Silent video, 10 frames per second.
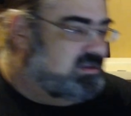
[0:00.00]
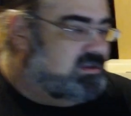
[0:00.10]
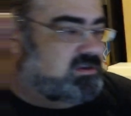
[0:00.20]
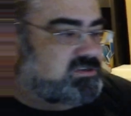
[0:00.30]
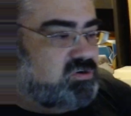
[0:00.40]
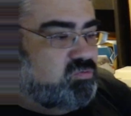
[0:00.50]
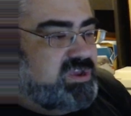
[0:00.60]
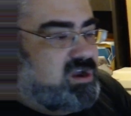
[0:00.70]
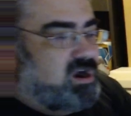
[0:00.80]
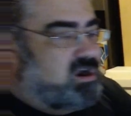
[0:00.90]
So
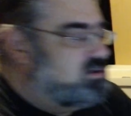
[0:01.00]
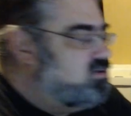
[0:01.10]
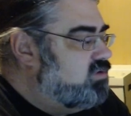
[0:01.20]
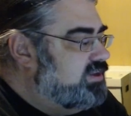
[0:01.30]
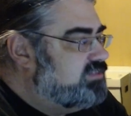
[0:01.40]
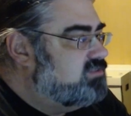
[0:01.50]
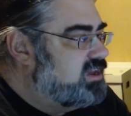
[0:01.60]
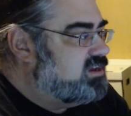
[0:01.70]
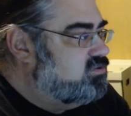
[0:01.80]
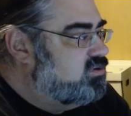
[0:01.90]
we are going to take
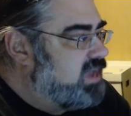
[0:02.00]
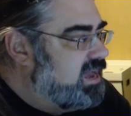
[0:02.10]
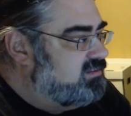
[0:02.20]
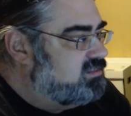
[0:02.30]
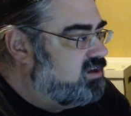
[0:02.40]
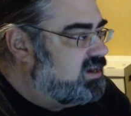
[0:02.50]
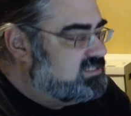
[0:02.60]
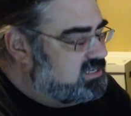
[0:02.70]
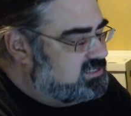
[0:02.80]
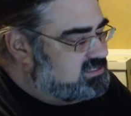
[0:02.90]
a look at
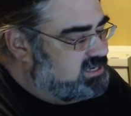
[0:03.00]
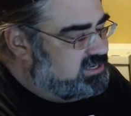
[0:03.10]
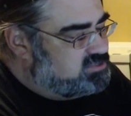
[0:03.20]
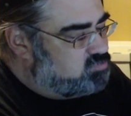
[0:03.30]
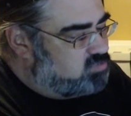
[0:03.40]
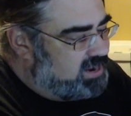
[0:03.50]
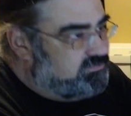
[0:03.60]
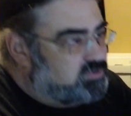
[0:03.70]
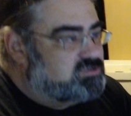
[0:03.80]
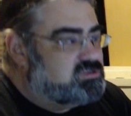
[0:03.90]
Lost Cities rivals